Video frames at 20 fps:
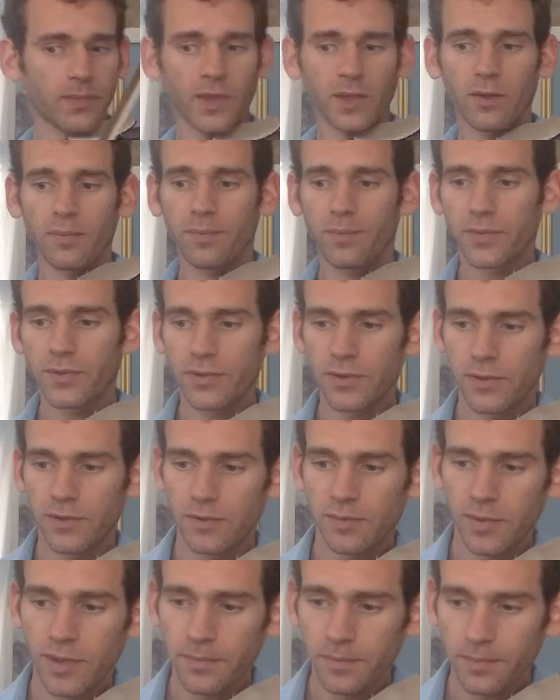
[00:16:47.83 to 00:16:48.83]
Oh,
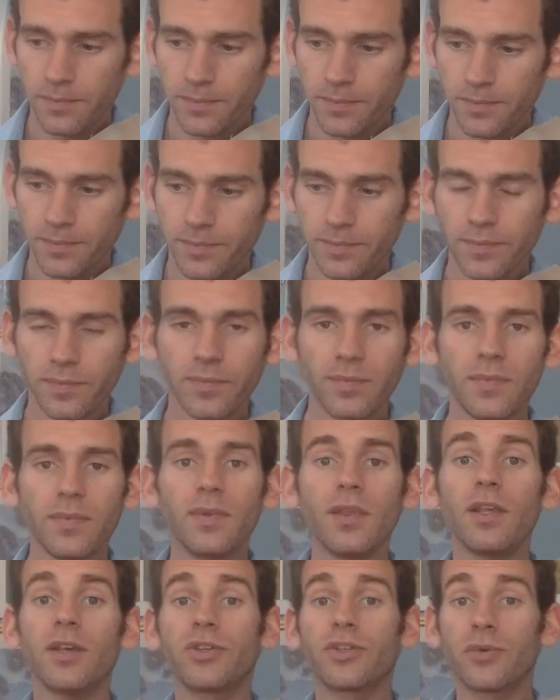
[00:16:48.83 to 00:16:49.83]
excuse me.
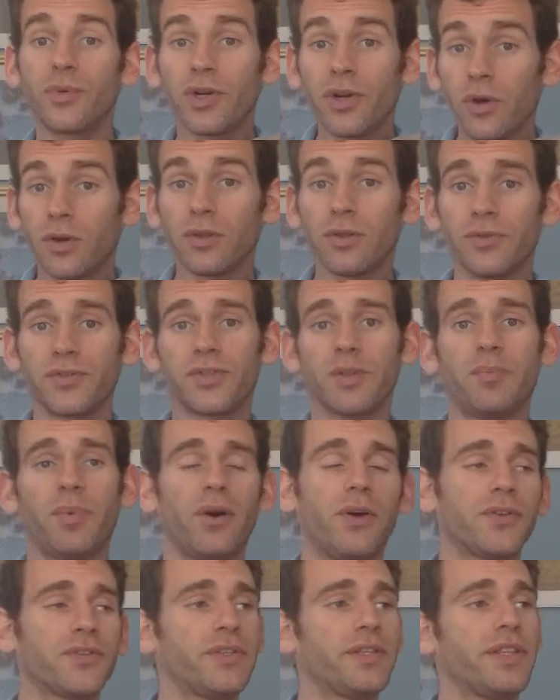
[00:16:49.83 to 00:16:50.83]
So we don't lose the
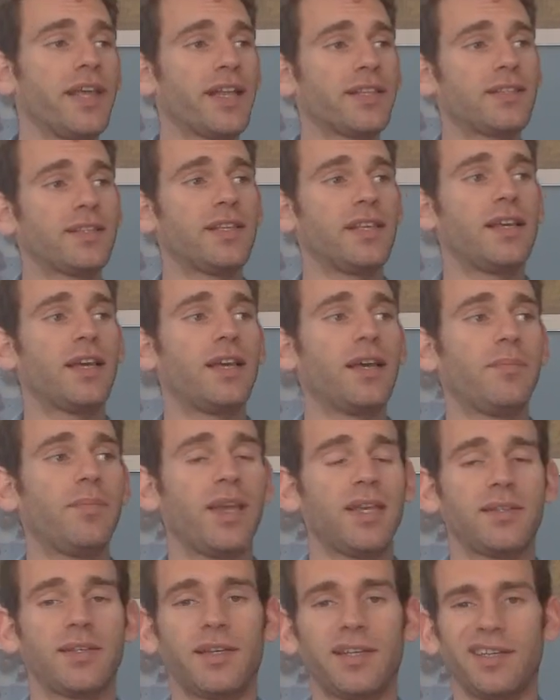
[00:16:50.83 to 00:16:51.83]
pulse. And that's the
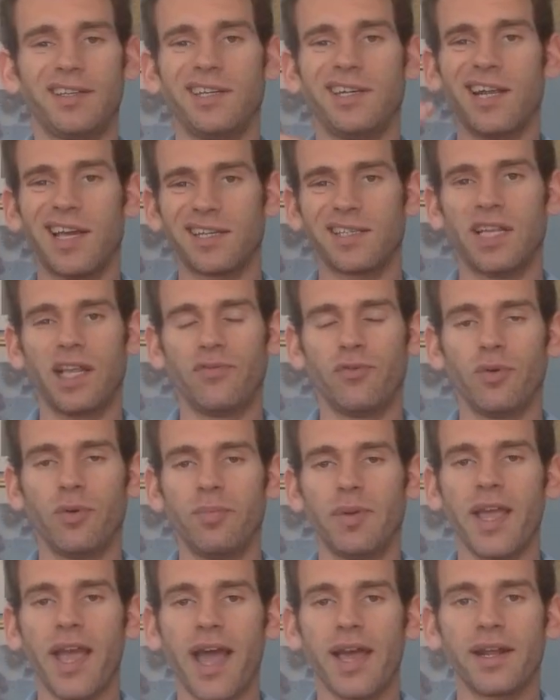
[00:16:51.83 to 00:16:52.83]
basically the next level would
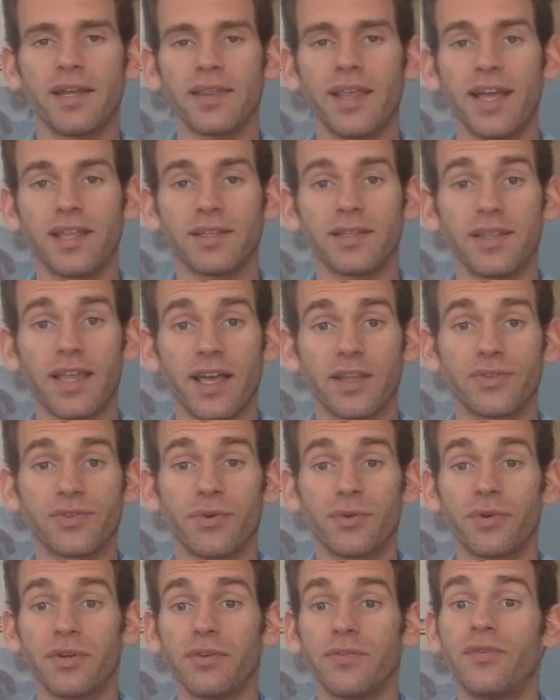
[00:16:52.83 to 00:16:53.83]
be adding that
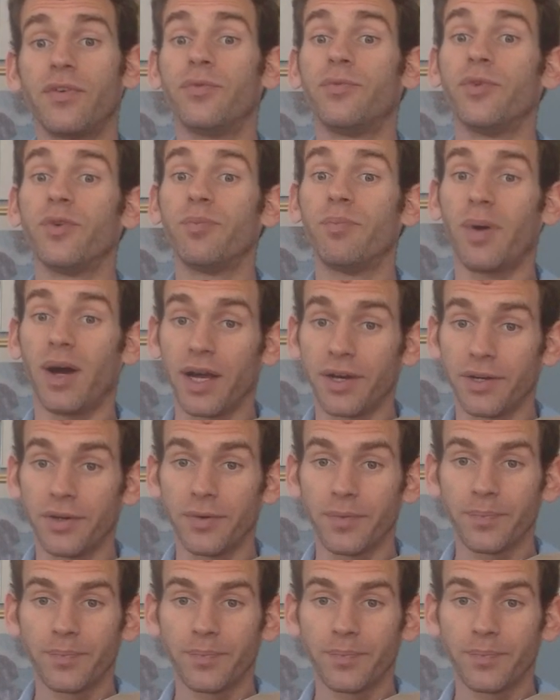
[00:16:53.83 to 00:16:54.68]
sort of rubato.